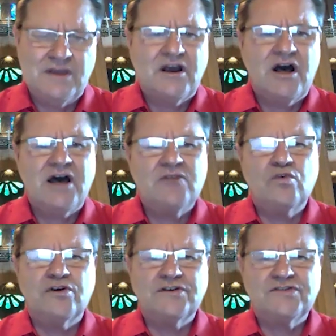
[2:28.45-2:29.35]
God
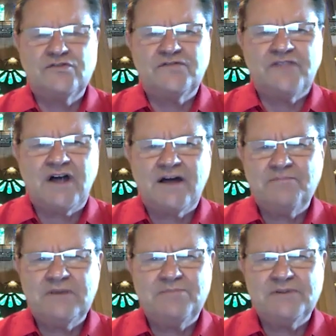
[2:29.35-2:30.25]
works through flawed
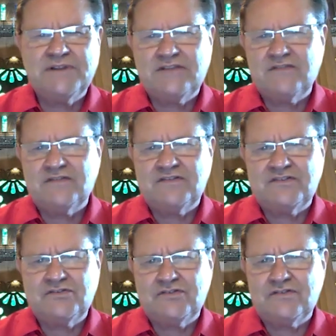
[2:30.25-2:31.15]
people and
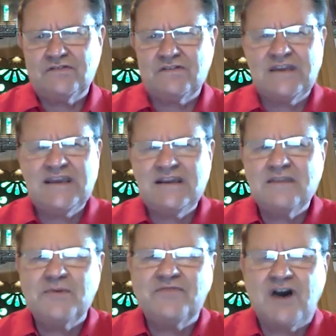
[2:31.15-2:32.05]
institutions. The
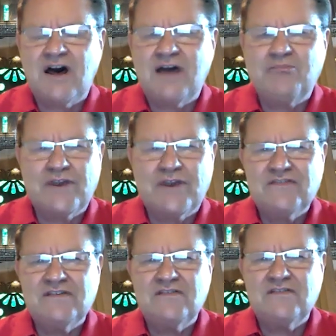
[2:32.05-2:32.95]
kingdom of God
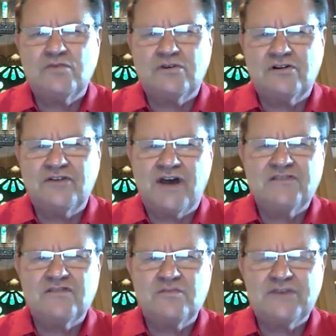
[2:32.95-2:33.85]
breaks into the world not
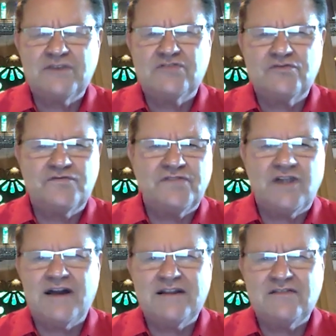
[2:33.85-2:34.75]
so much through
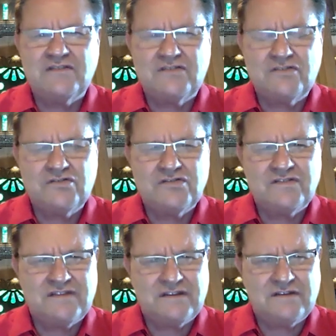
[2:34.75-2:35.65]
flawed
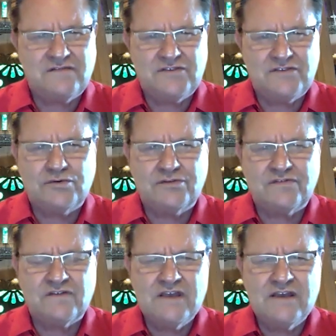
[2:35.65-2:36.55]
institutions and
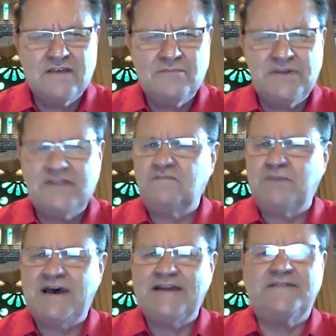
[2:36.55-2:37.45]
individuals, but in
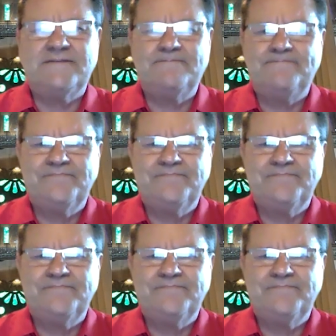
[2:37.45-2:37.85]
spite of them.